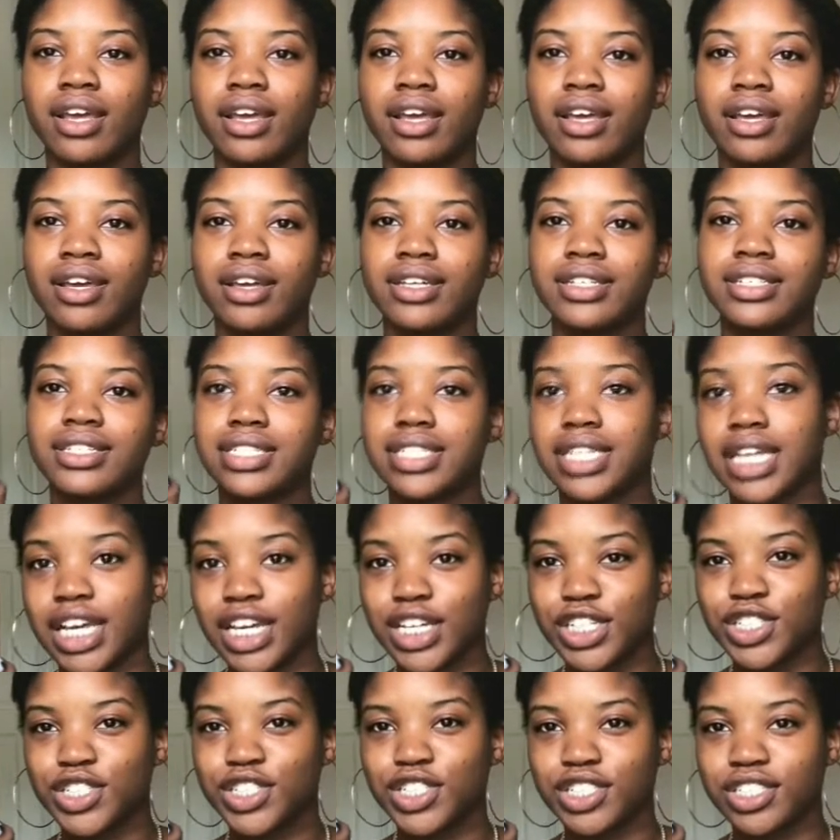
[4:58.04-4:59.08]

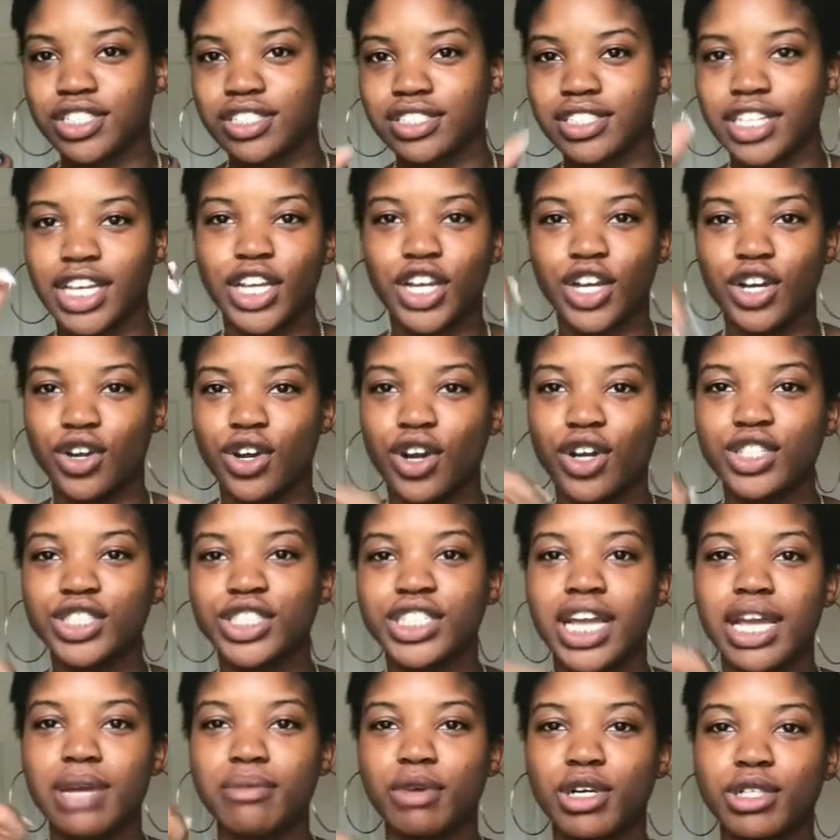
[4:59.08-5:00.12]
stitch like you're
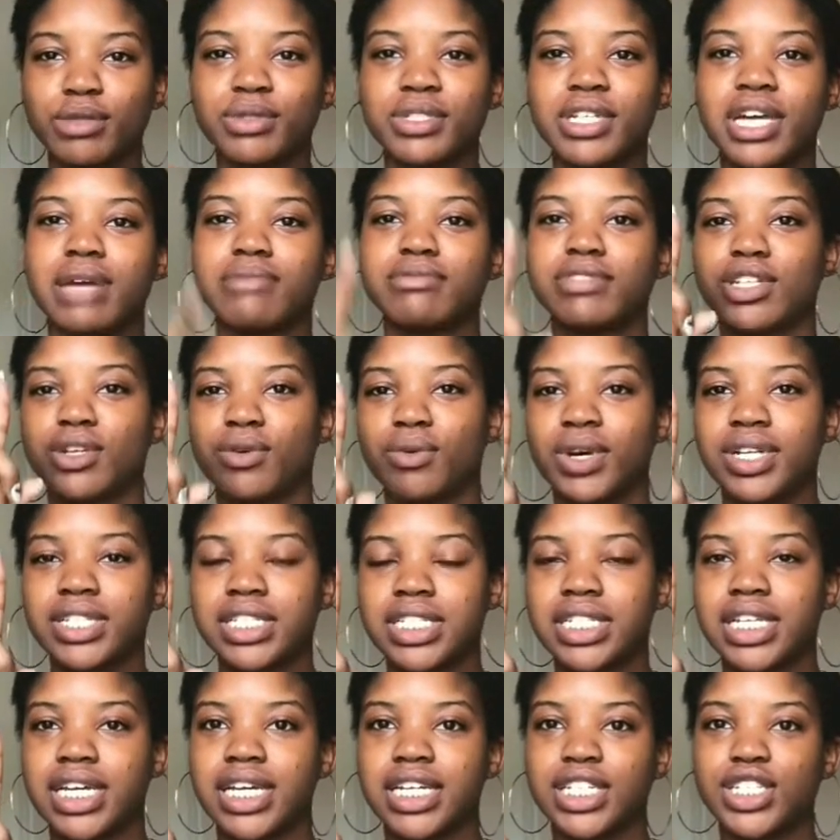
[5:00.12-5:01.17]
crocheting multiple times into one
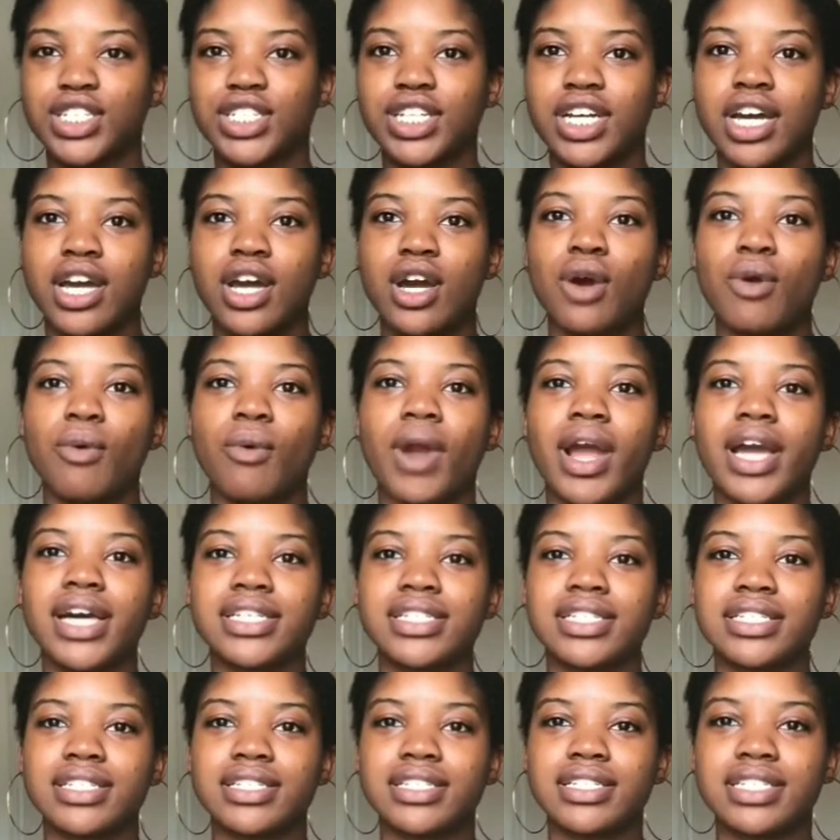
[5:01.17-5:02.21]
stitch, whereas
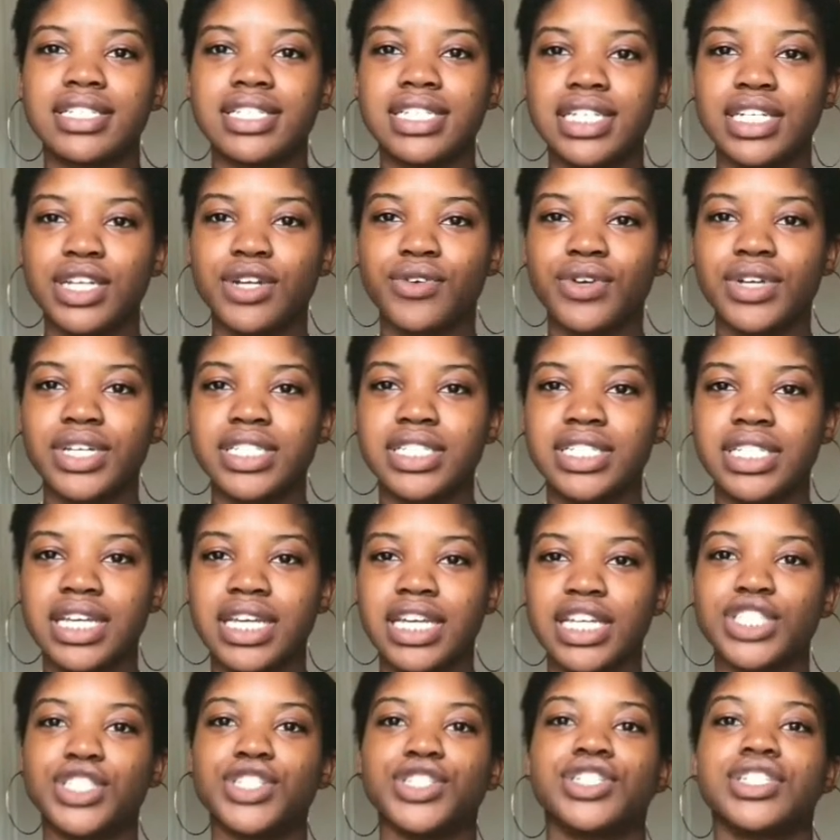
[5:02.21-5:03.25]
decreasing
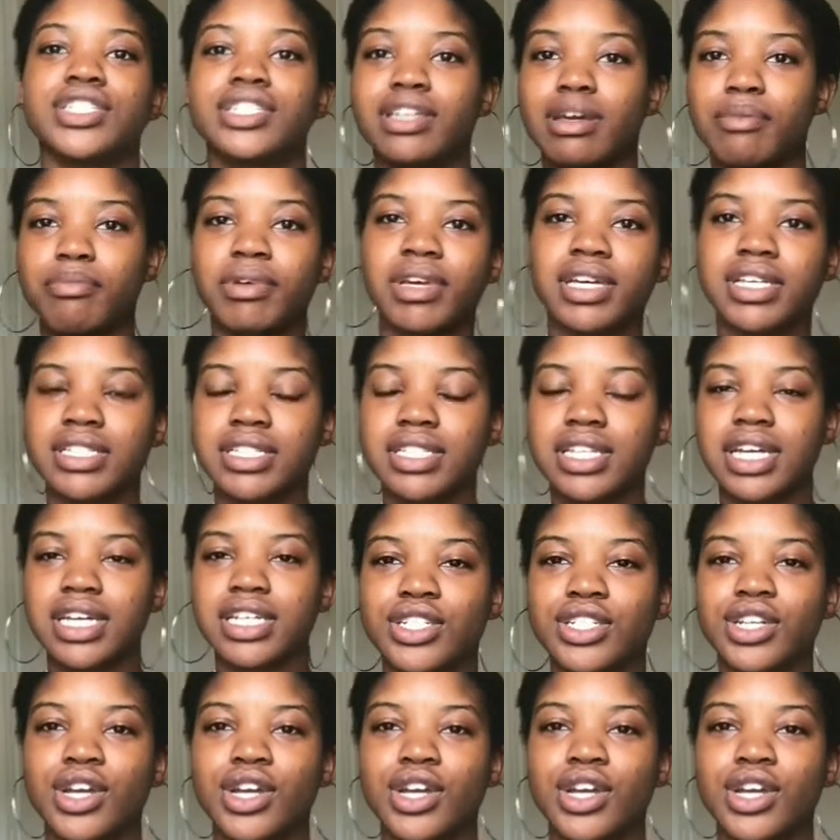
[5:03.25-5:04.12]
is you're skipping a stitch.